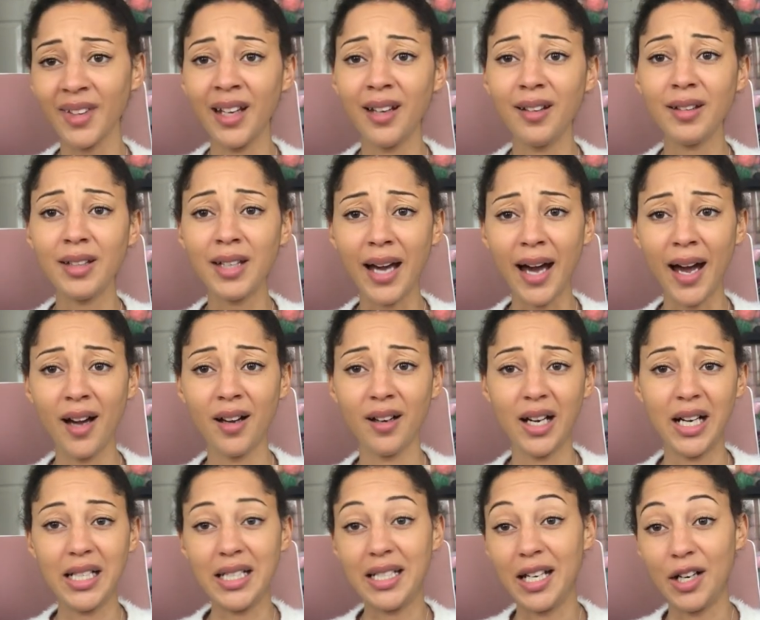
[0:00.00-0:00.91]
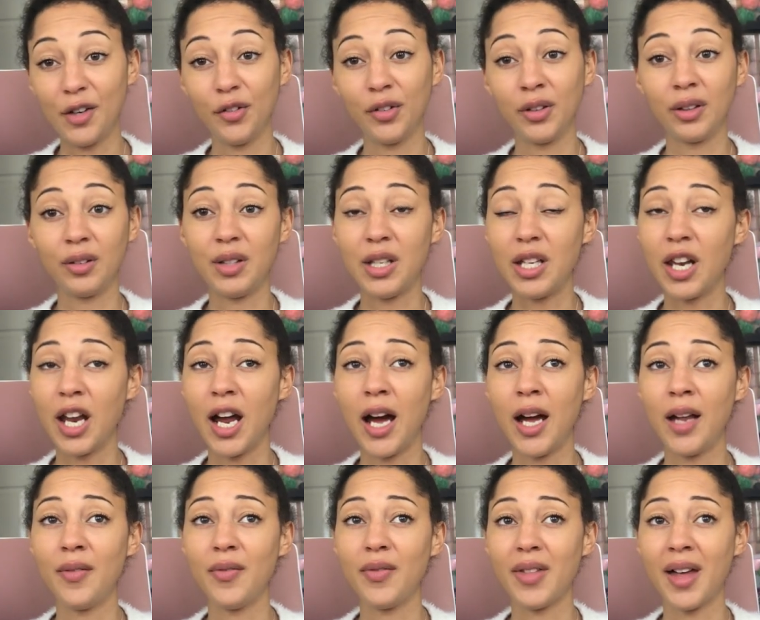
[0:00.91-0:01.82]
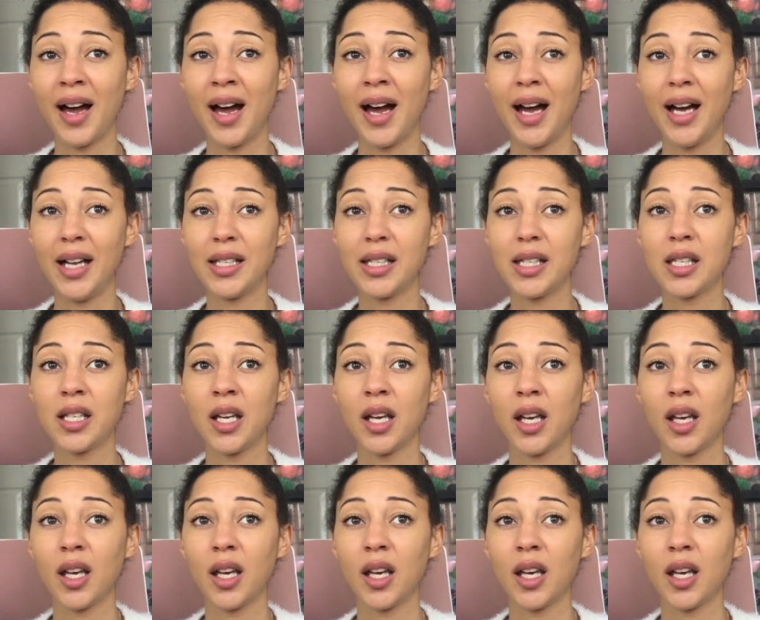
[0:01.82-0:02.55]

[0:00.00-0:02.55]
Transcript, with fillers: yeah, I definitely learned that